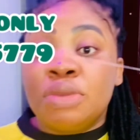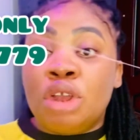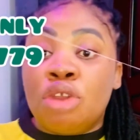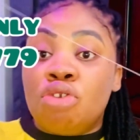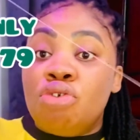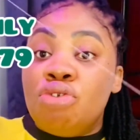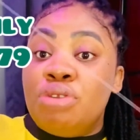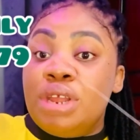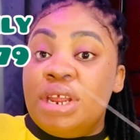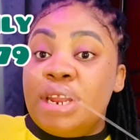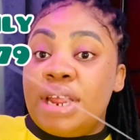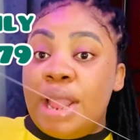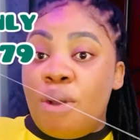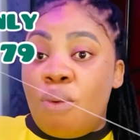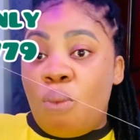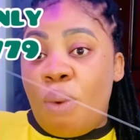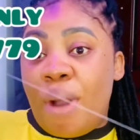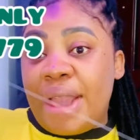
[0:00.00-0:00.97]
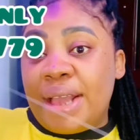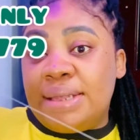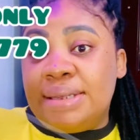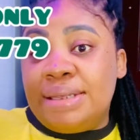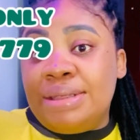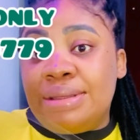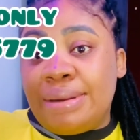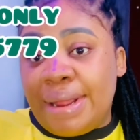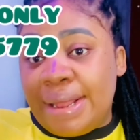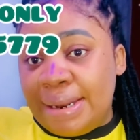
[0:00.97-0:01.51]
You need a white
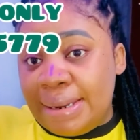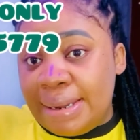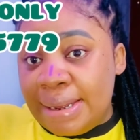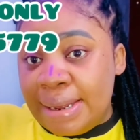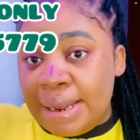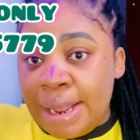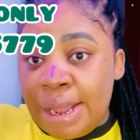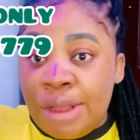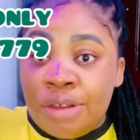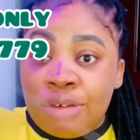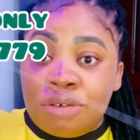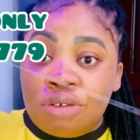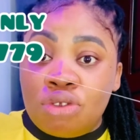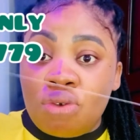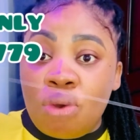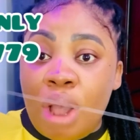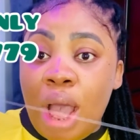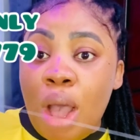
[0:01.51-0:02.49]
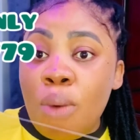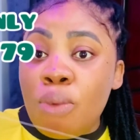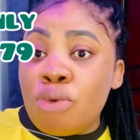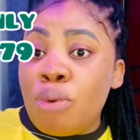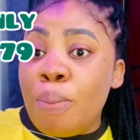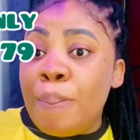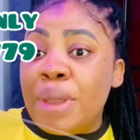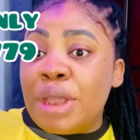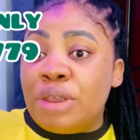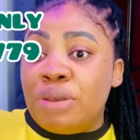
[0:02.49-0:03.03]
thread. So how will
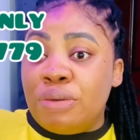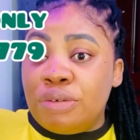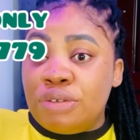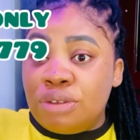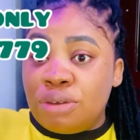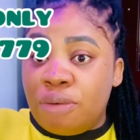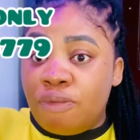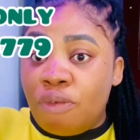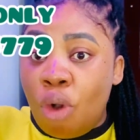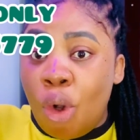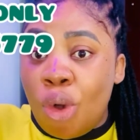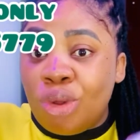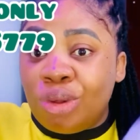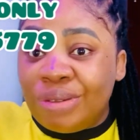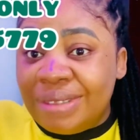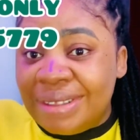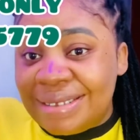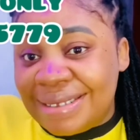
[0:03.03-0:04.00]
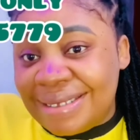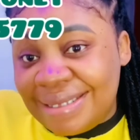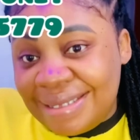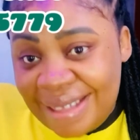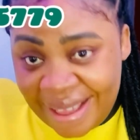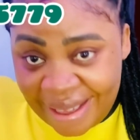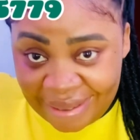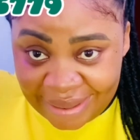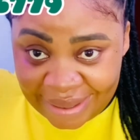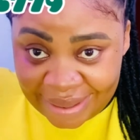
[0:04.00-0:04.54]
you make use of all these
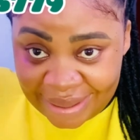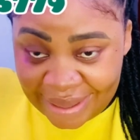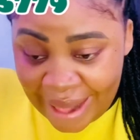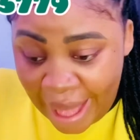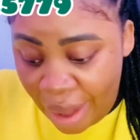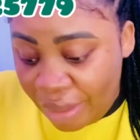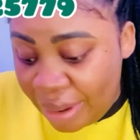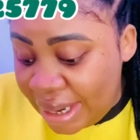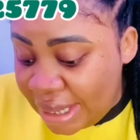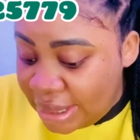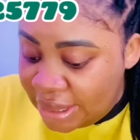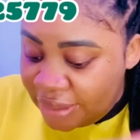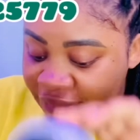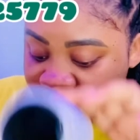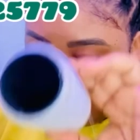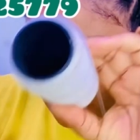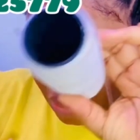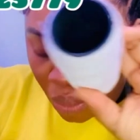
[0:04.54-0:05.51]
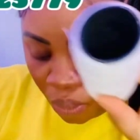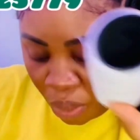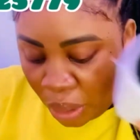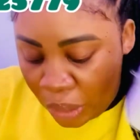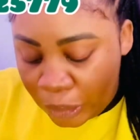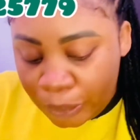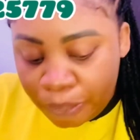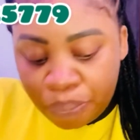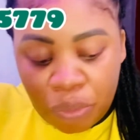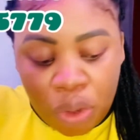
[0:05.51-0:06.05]
things? Now listen very
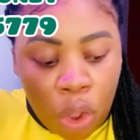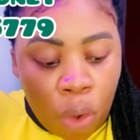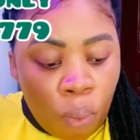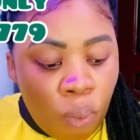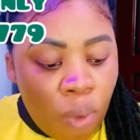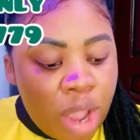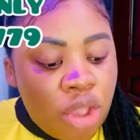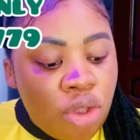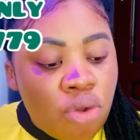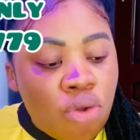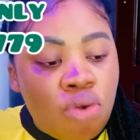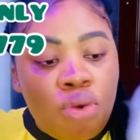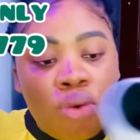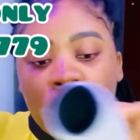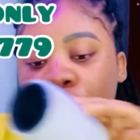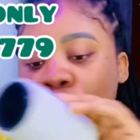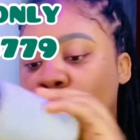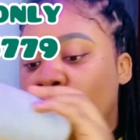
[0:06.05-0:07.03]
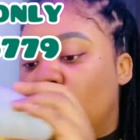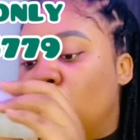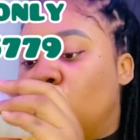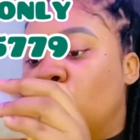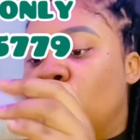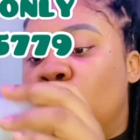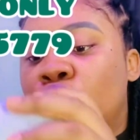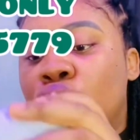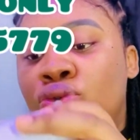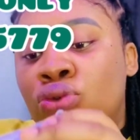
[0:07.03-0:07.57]
well. When you go
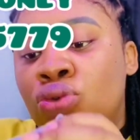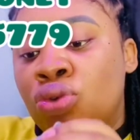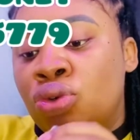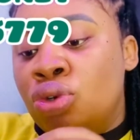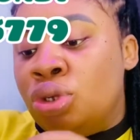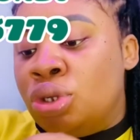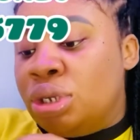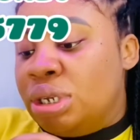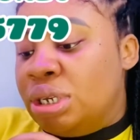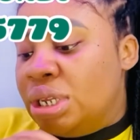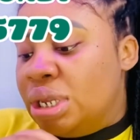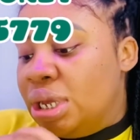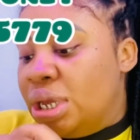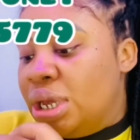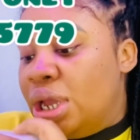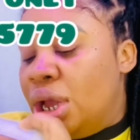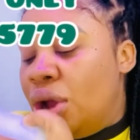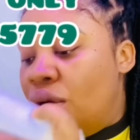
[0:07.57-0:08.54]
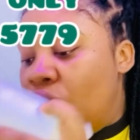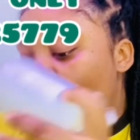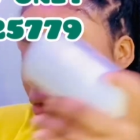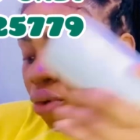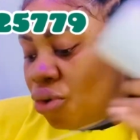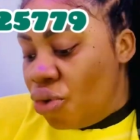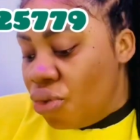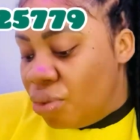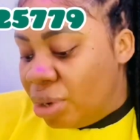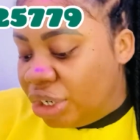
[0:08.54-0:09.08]
to the
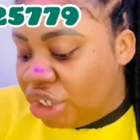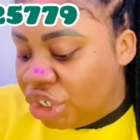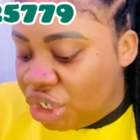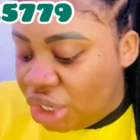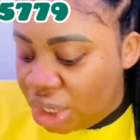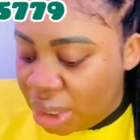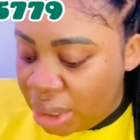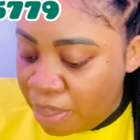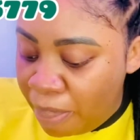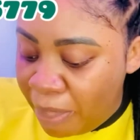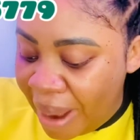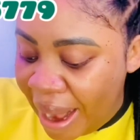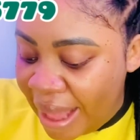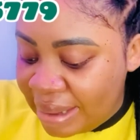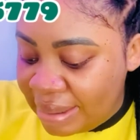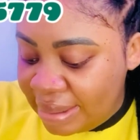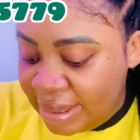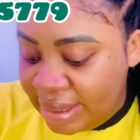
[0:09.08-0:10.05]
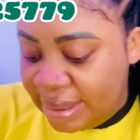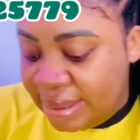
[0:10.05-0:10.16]
ogirishi plant